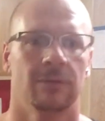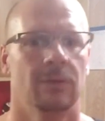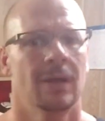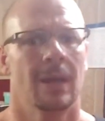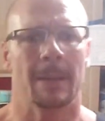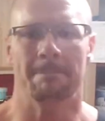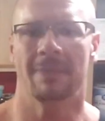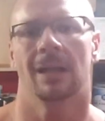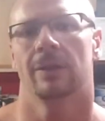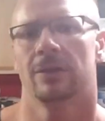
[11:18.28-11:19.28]
to
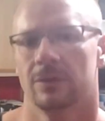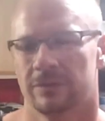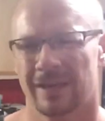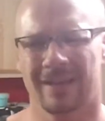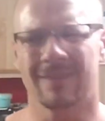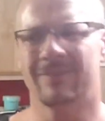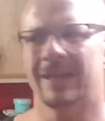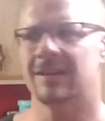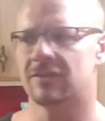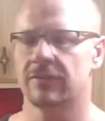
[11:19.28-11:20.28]
mellow you. Take
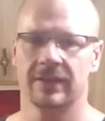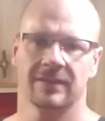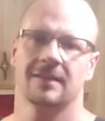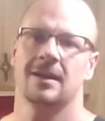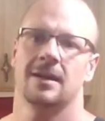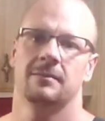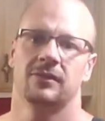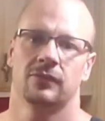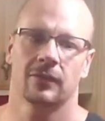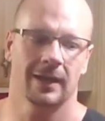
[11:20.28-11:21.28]
advantage of this time
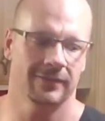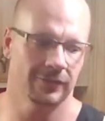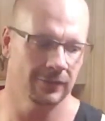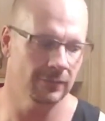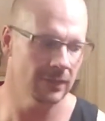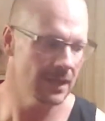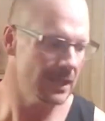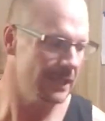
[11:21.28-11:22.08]
to try to